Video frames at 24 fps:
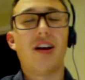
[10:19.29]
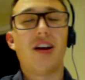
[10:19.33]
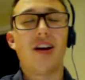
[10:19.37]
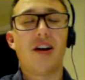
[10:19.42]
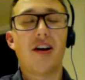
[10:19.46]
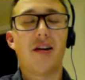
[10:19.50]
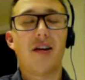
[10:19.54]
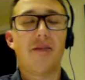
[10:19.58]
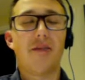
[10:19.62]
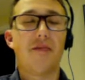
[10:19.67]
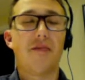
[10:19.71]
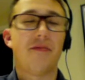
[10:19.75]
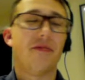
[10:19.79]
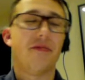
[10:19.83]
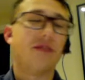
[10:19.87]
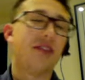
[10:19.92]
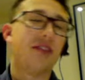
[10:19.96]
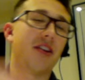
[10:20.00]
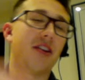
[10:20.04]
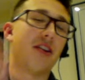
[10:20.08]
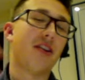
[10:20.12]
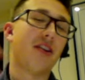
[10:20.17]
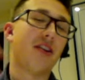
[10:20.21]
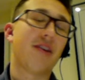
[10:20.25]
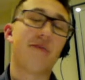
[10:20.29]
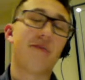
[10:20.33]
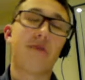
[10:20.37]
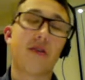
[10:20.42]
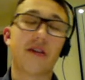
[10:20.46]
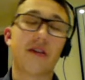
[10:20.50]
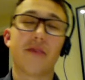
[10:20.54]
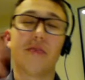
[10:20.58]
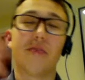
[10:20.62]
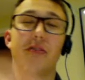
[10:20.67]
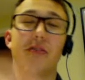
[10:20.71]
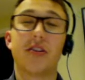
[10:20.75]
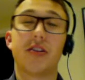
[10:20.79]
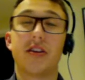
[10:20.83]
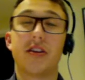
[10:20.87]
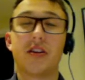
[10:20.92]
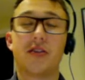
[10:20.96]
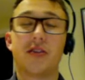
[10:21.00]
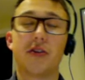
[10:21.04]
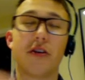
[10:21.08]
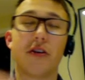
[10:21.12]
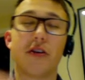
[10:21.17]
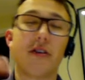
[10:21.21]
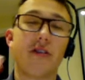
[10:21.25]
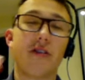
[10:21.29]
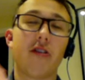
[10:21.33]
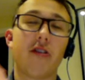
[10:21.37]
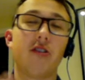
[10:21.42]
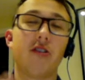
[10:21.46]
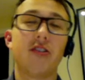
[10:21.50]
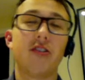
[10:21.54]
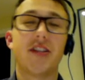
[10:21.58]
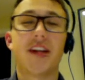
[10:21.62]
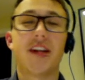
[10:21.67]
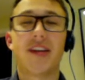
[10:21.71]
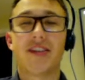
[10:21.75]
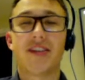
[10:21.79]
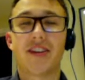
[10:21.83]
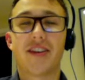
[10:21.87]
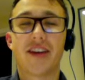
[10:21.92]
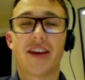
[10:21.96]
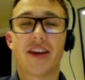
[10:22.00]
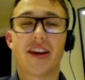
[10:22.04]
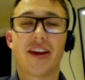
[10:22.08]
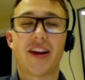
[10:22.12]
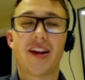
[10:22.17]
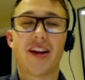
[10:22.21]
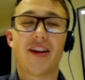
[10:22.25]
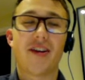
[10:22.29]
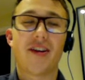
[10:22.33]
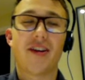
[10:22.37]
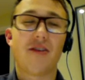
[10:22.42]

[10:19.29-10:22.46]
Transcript: it's possible to control your own destiny,